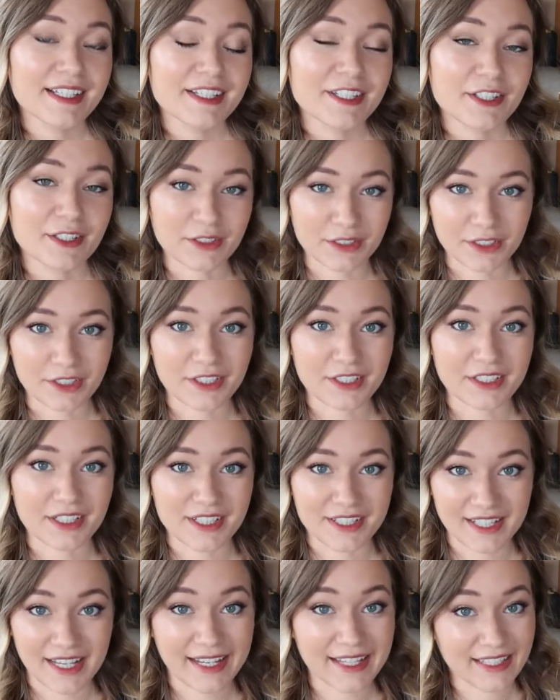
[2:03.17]
to learn
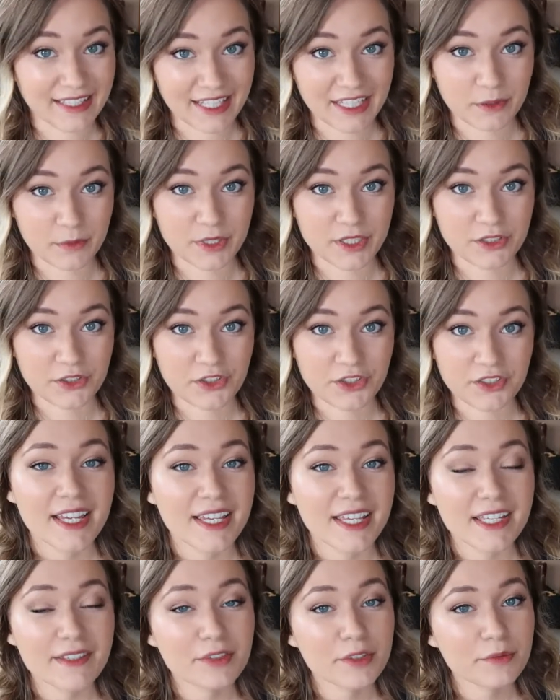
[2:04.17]
a second language.
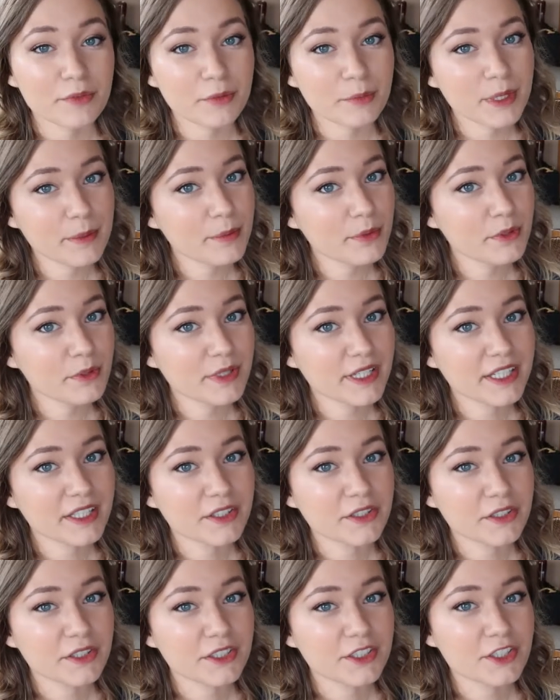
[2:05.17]
Even for people
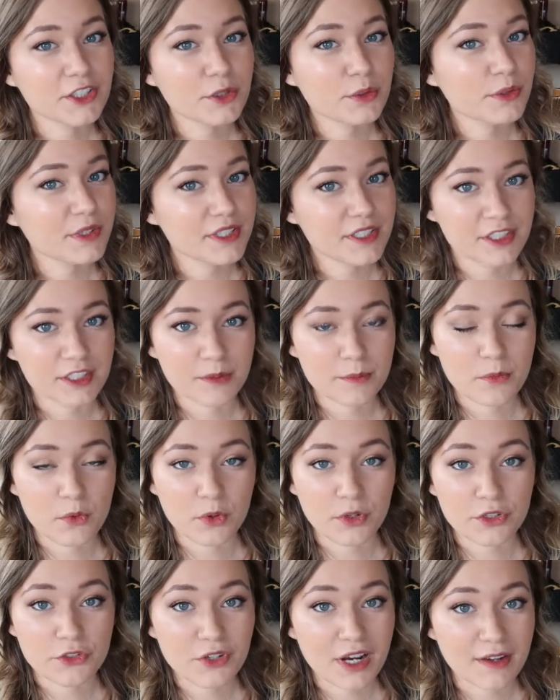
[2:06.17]
in the tourism
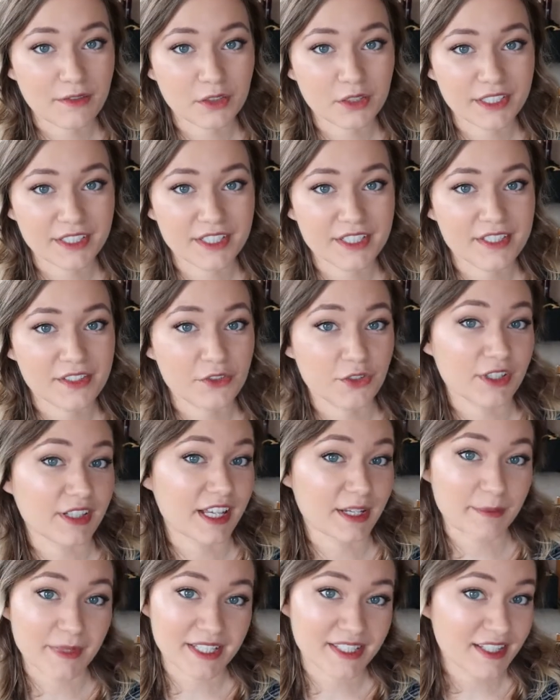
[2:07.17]
or travel industry
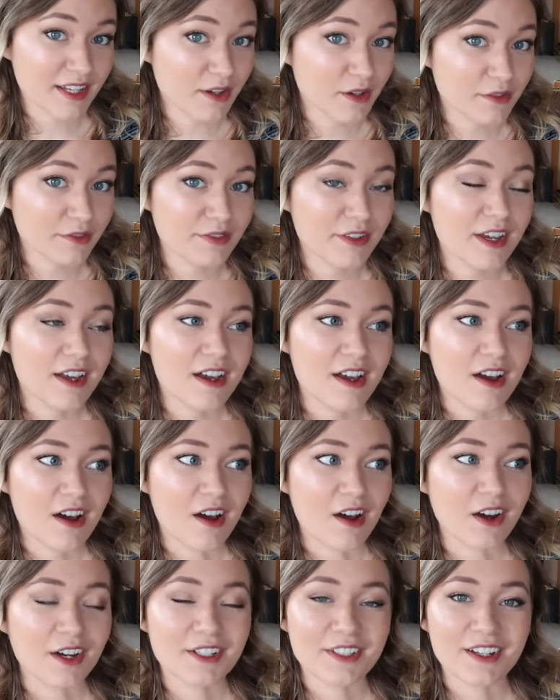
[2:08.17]
like myself,
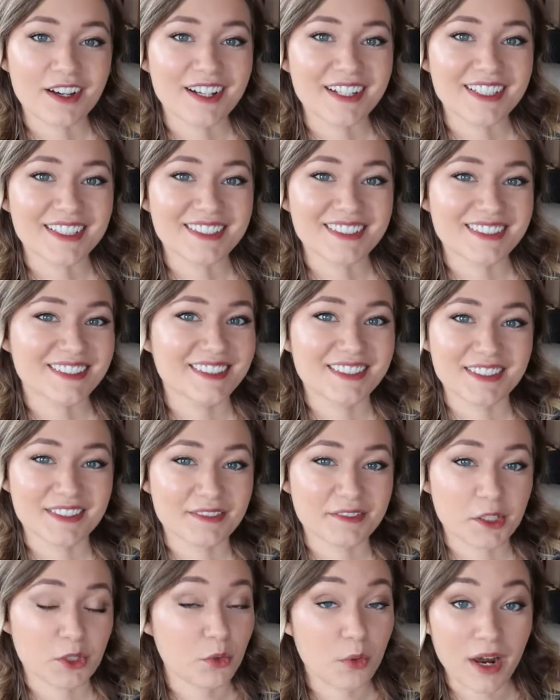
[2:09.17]
are not
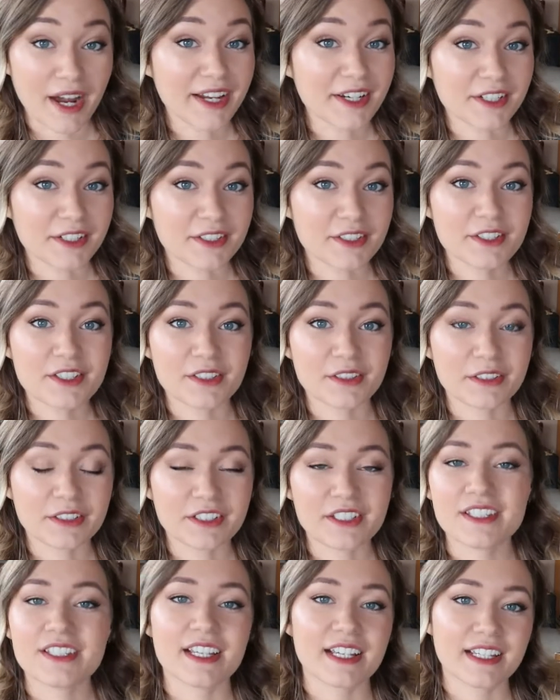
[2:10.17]
required to
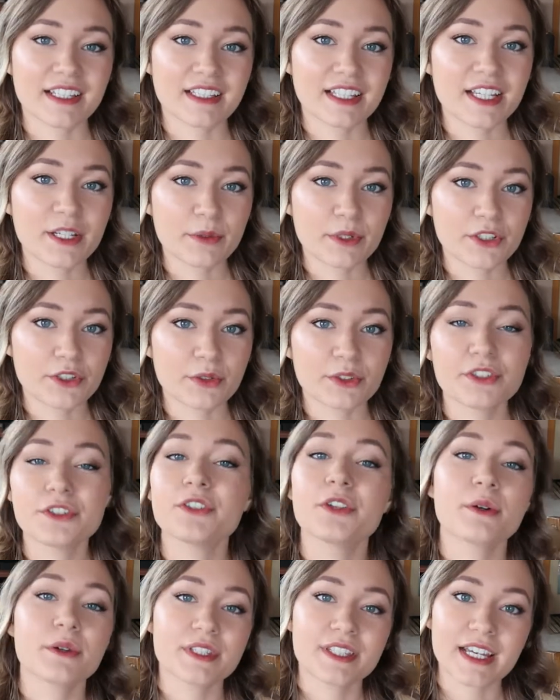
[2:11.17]
learn a second language or to
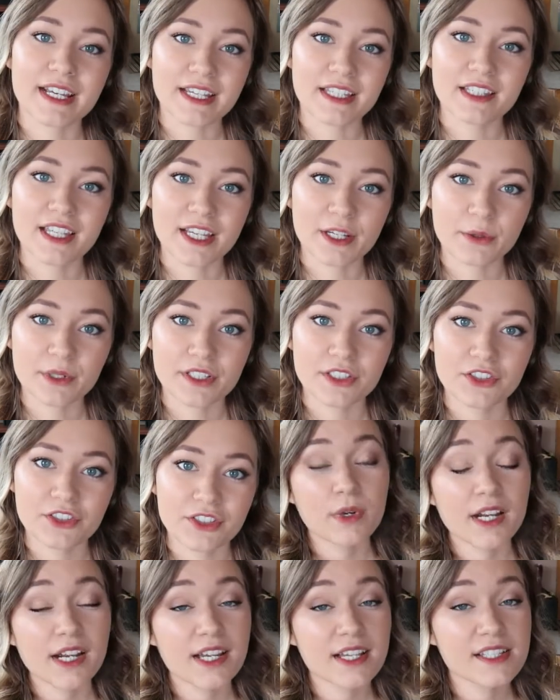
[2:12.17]
know a second language.
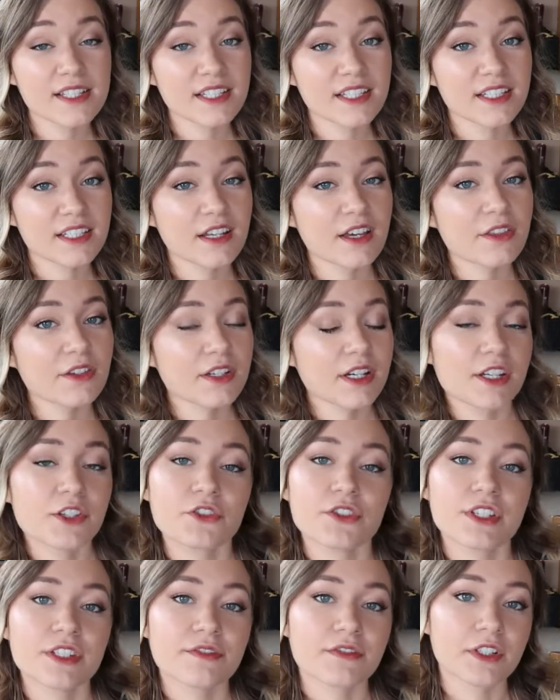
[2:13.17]
Whereas in other
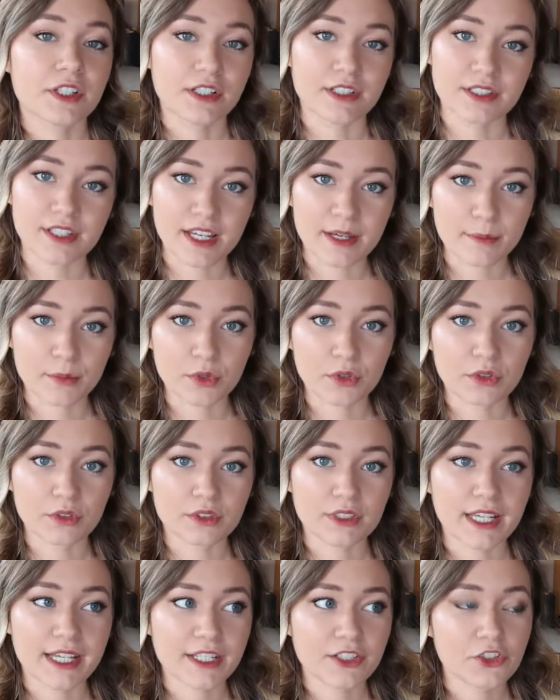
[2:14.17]
countries, for example,
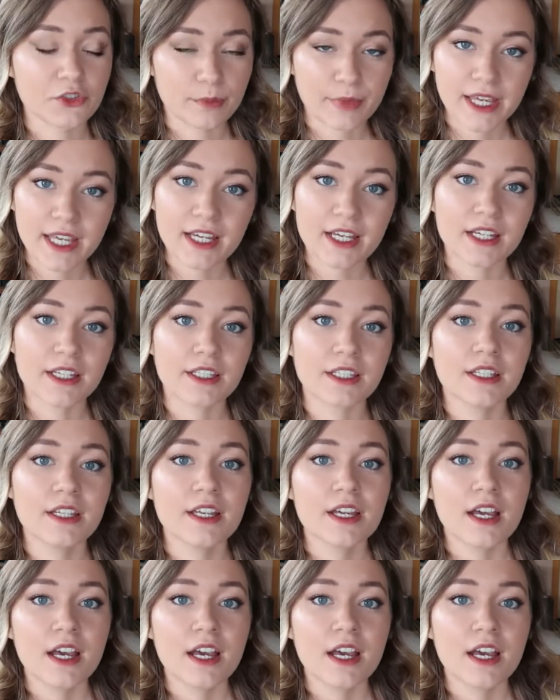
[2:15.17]
like Japan,